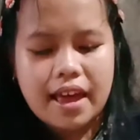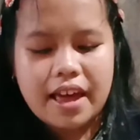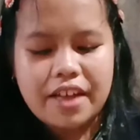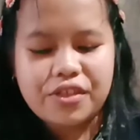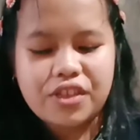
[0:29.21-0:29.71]

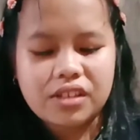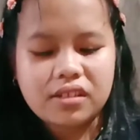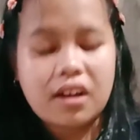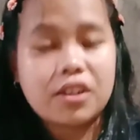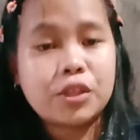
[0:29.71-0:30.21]
and these
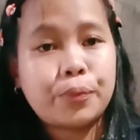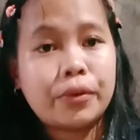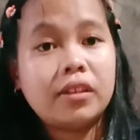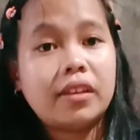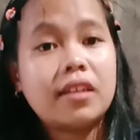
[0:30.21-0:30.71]
are
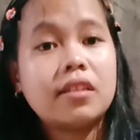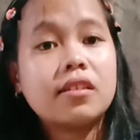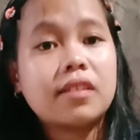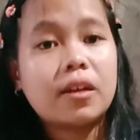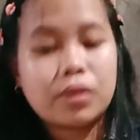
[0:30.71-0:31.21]
spontaneous
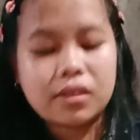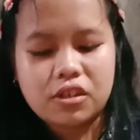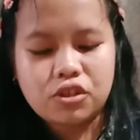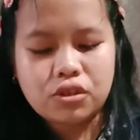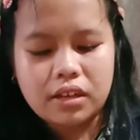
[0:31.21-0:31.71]

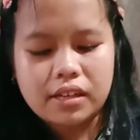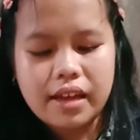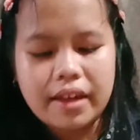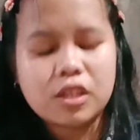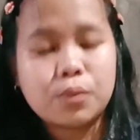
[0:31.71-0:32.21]
acquisition
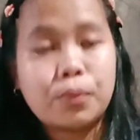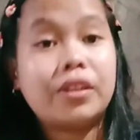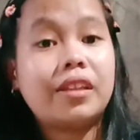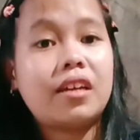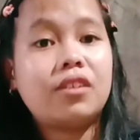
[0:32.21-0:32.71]
and
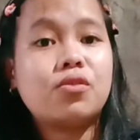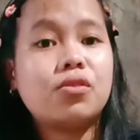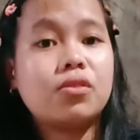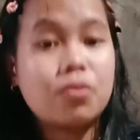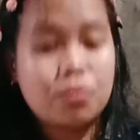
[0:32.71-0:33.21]
spontaneous
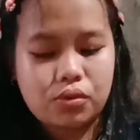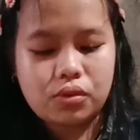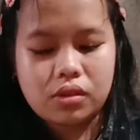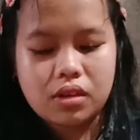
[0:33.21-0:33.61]
use.